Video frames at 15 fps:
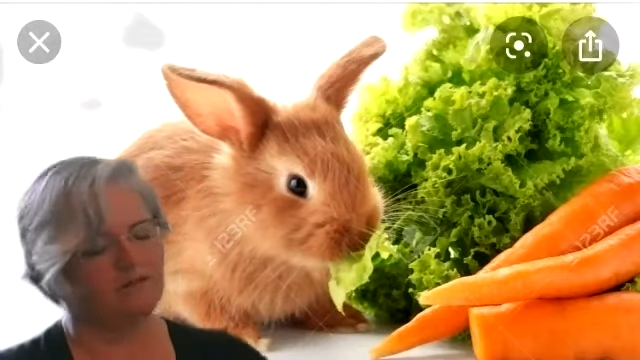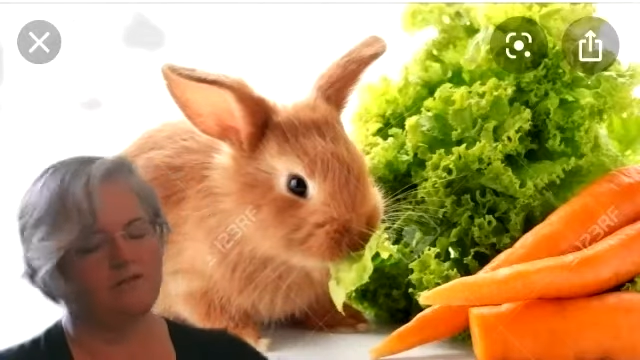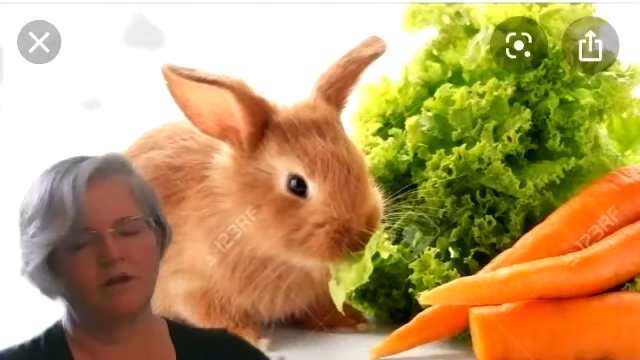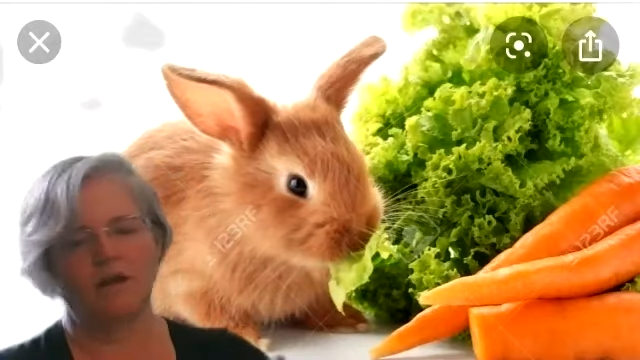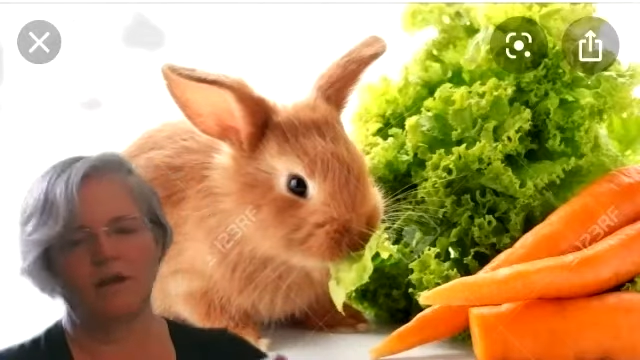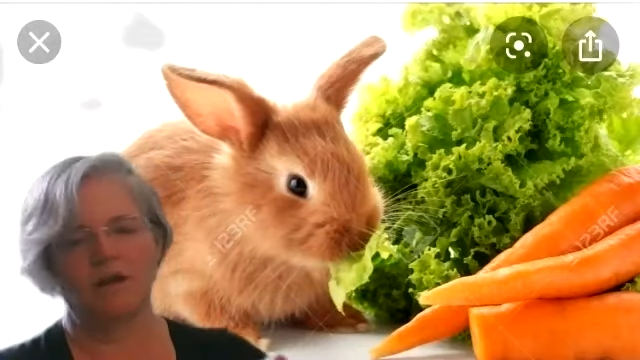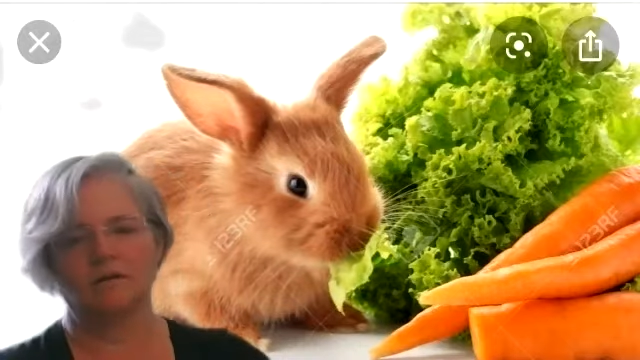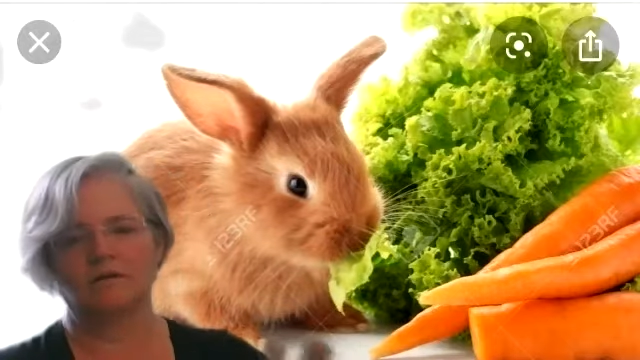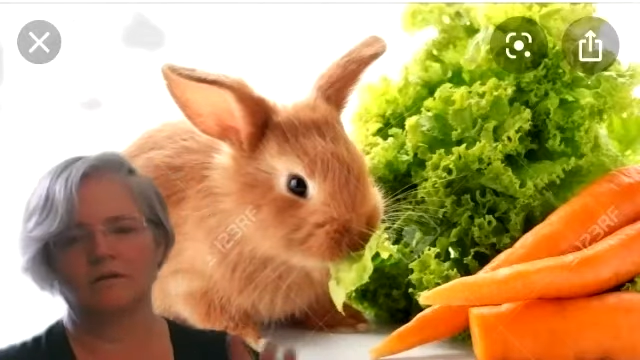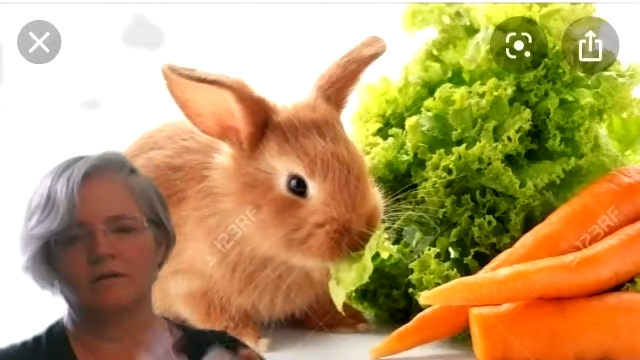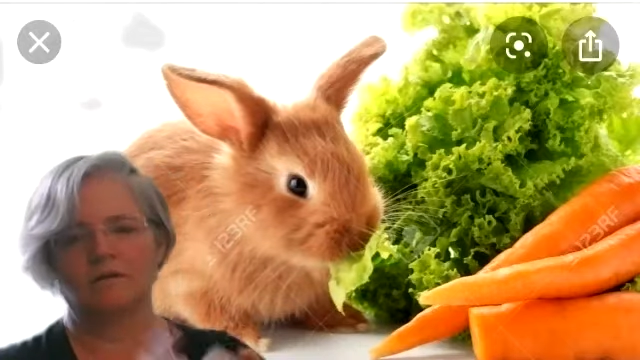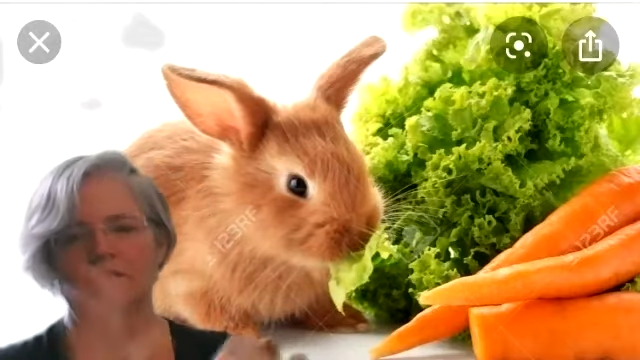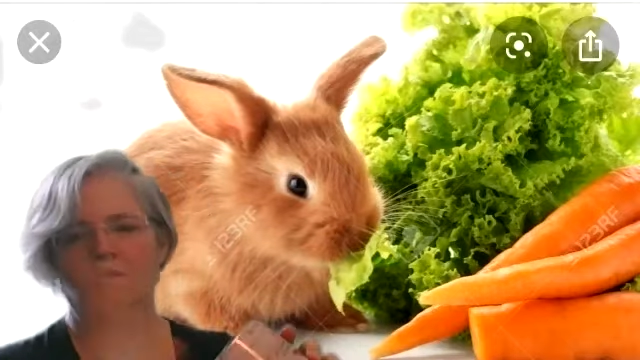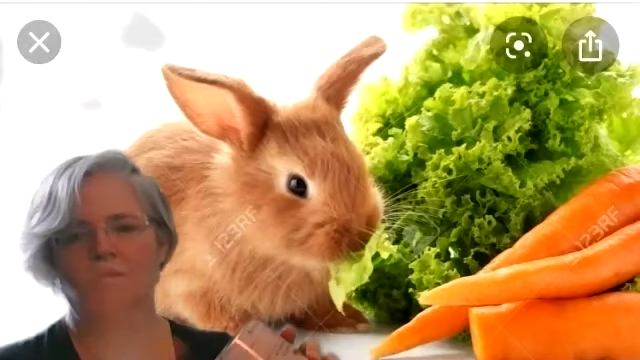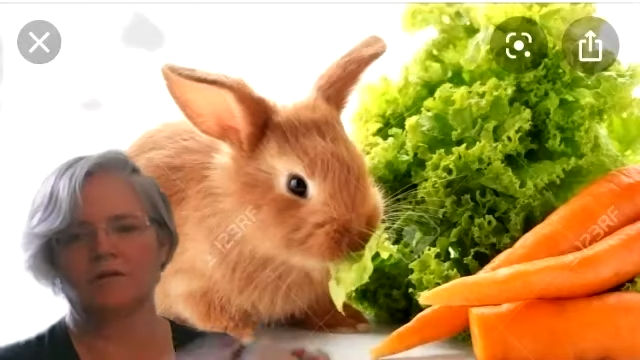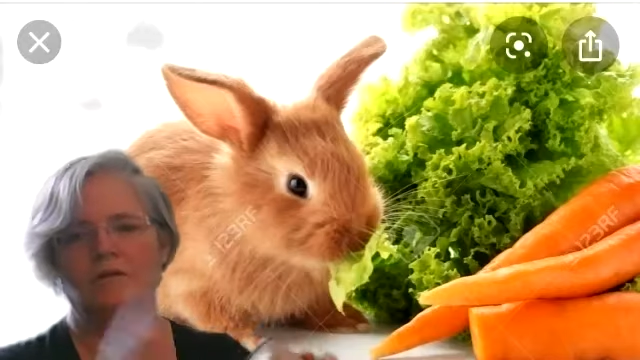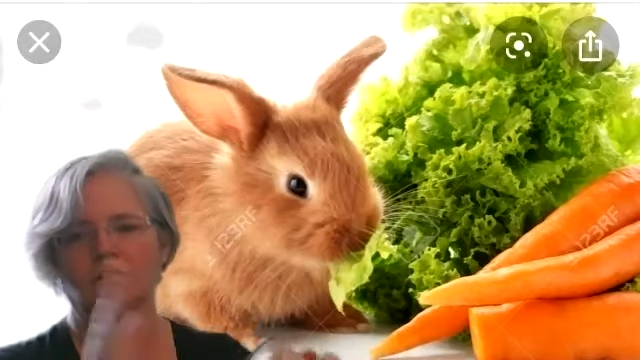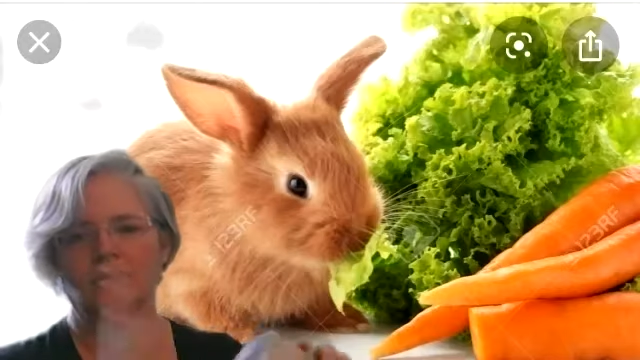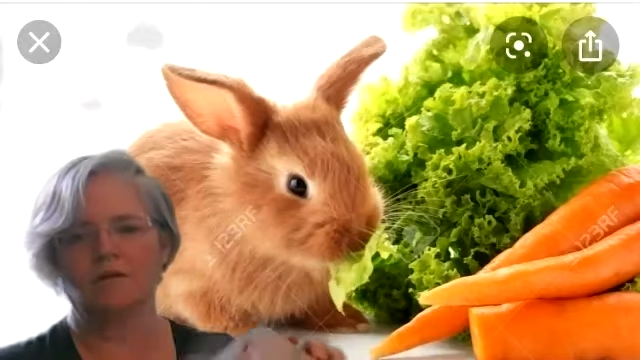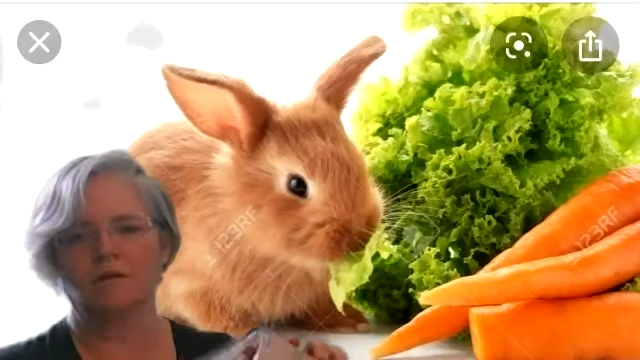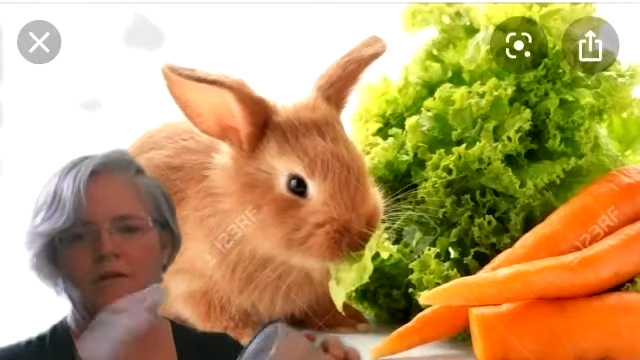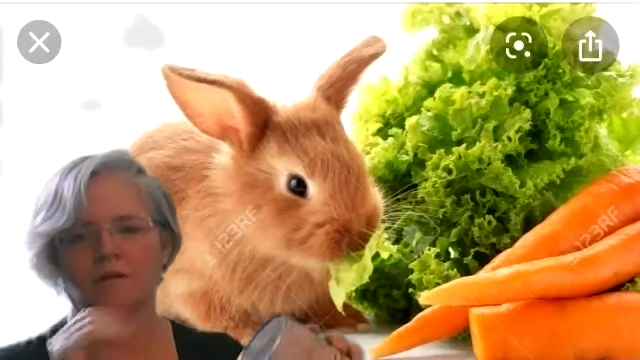On.
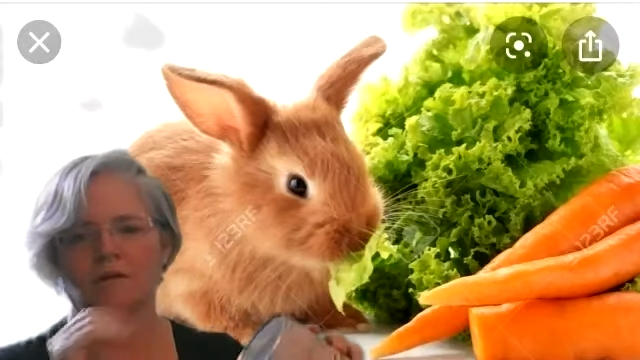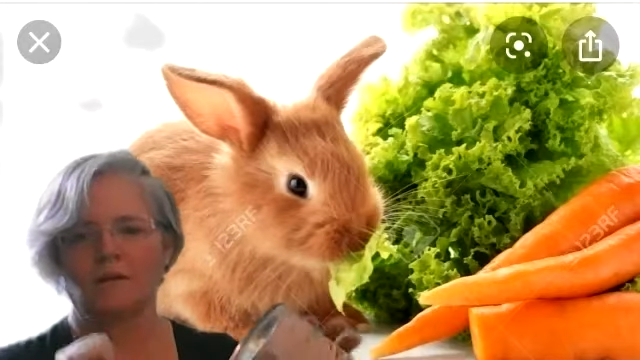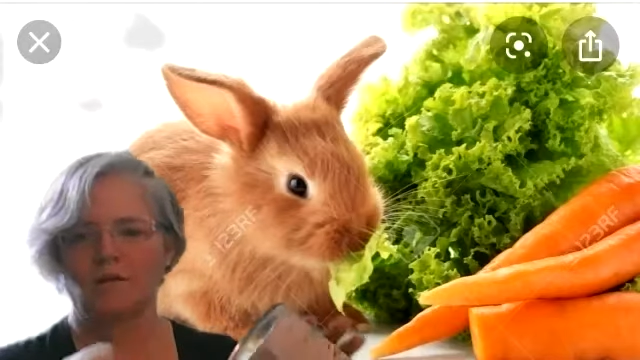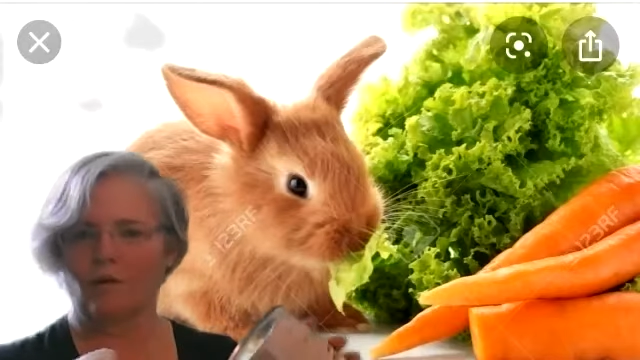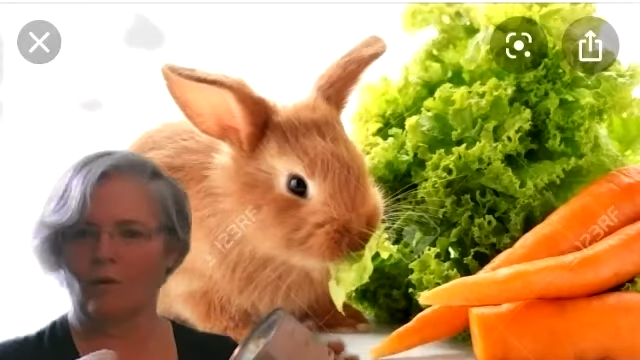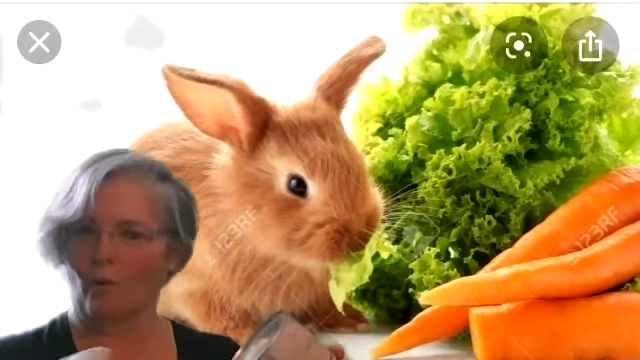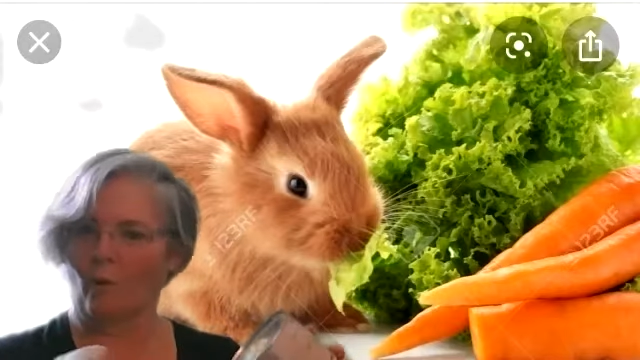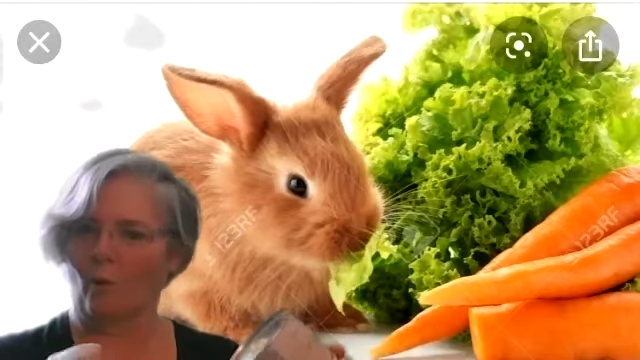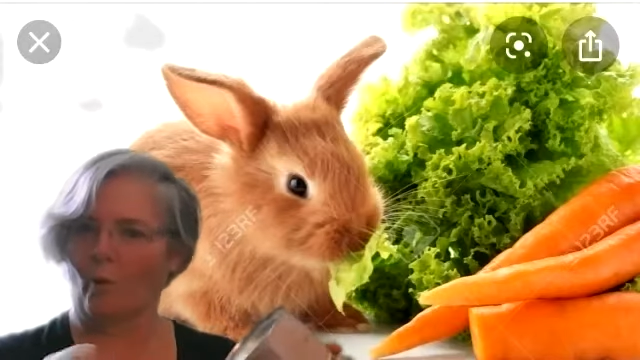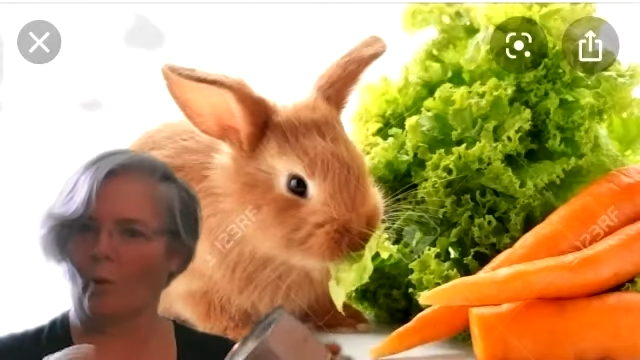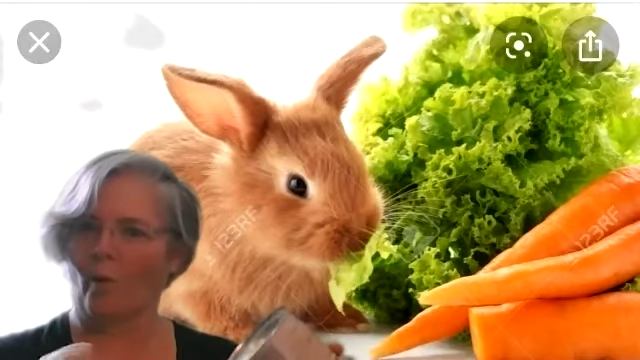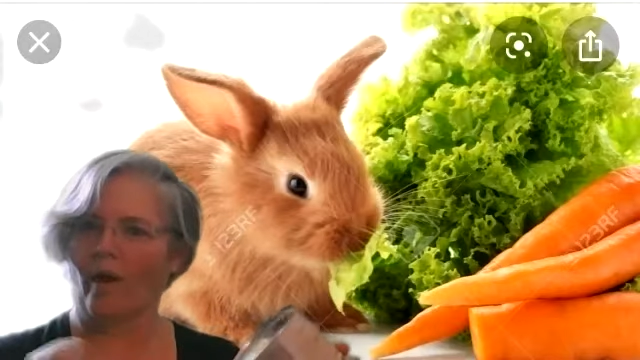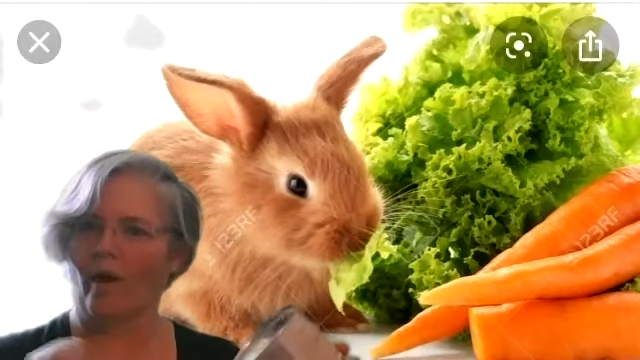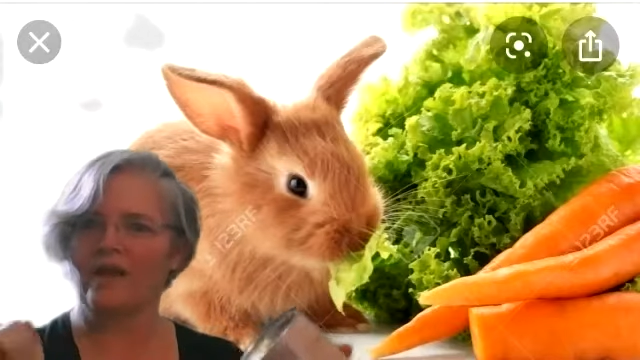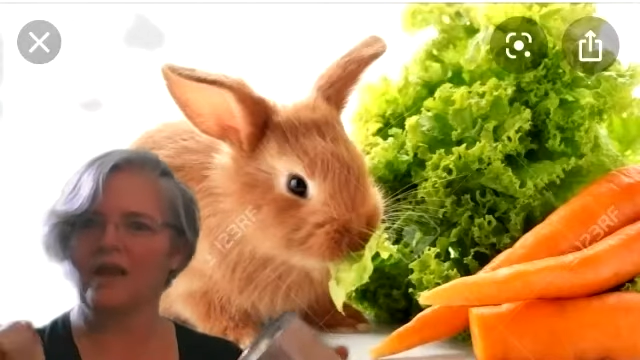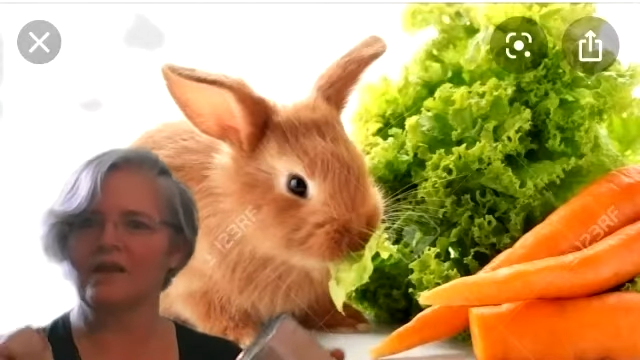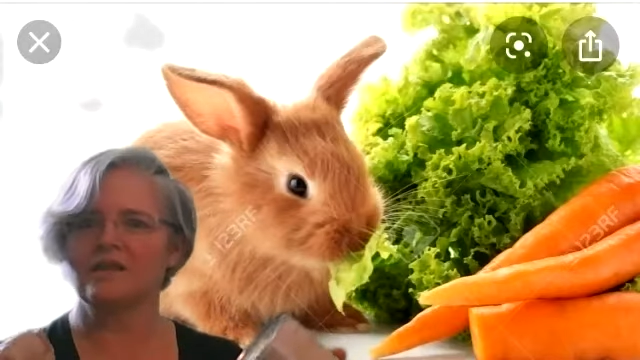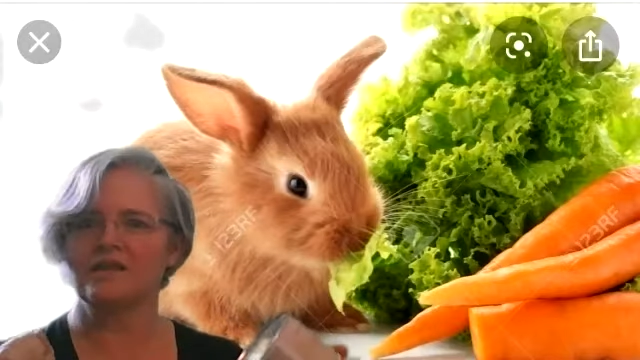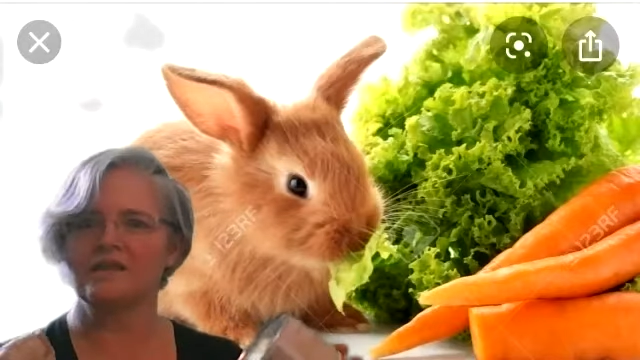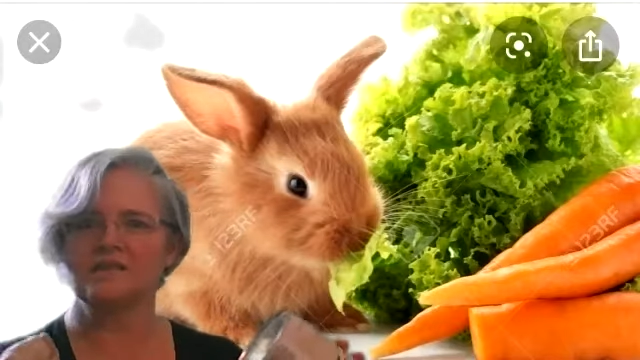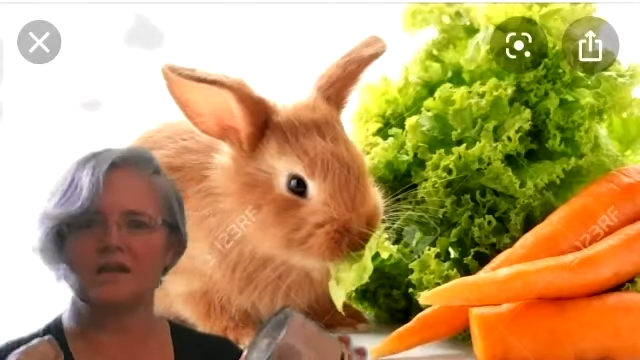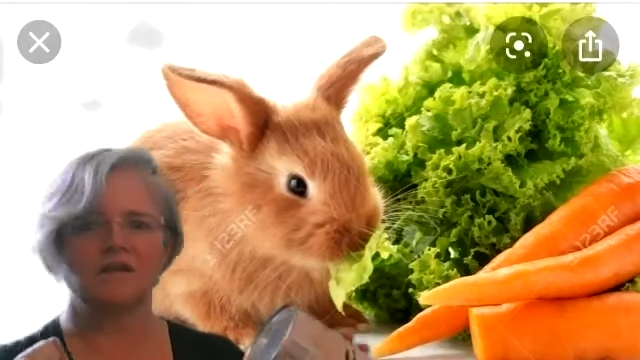I like
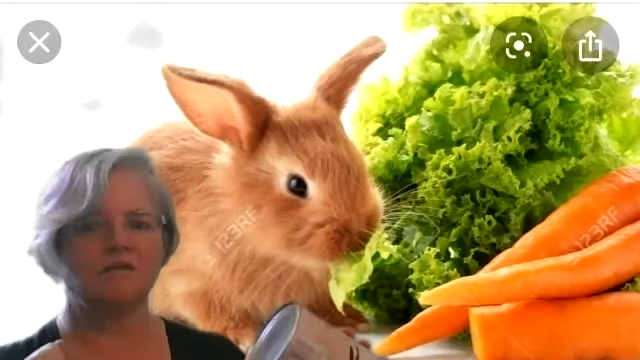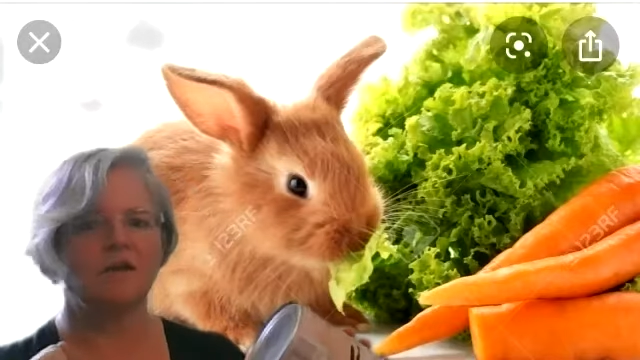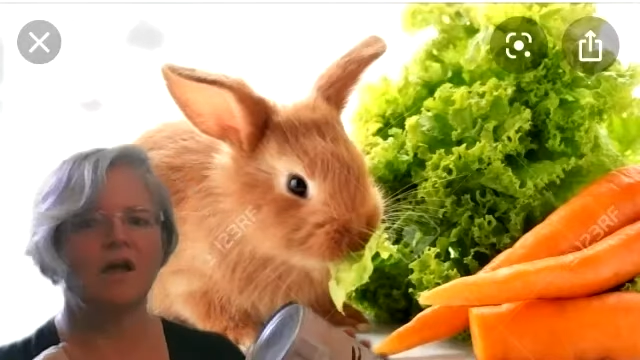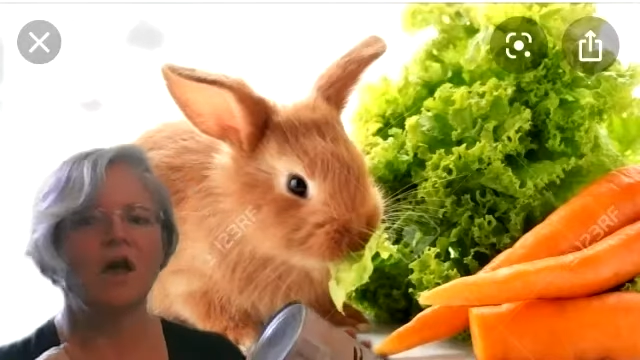that sound.